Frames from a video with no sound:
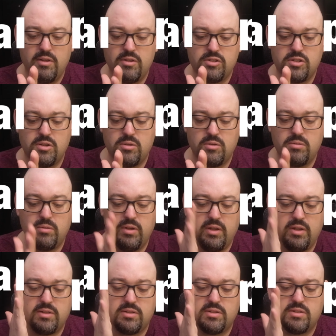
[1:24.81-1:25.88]
So
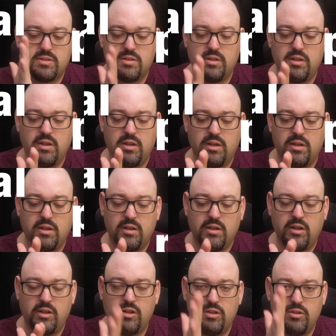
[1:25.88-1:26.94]
it's
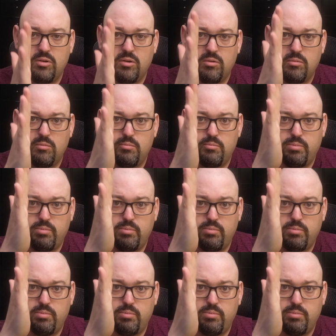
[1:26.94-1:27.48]
another